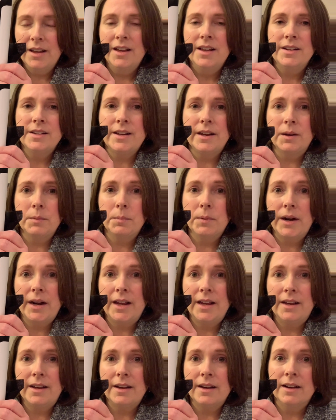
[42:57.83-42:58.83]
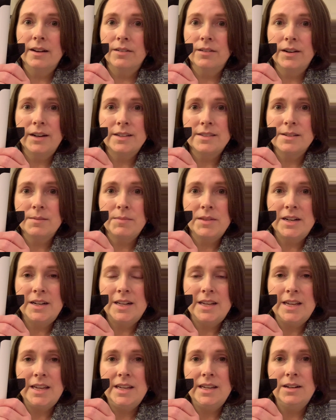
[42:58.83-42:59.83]
take a break or get something
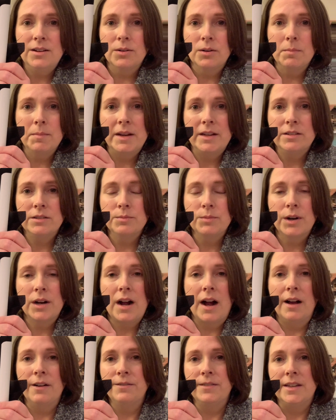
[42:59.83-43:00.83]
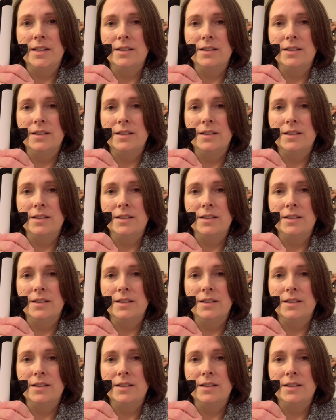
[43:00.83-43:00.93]
to eat or make some more coffee.